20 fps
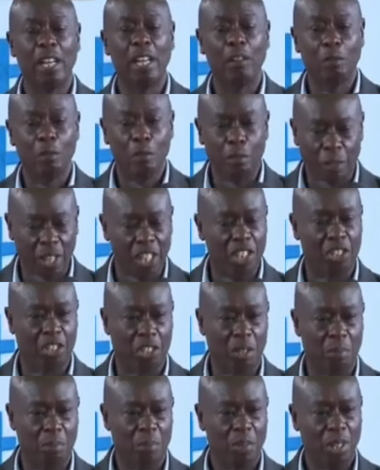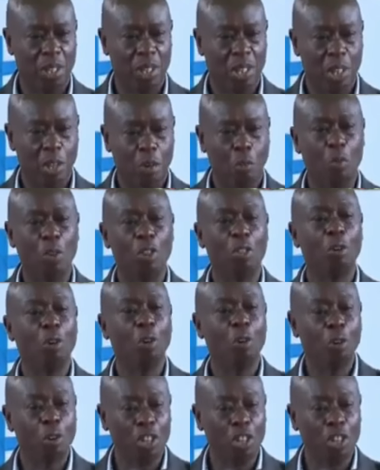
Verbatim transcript: solidifying friendship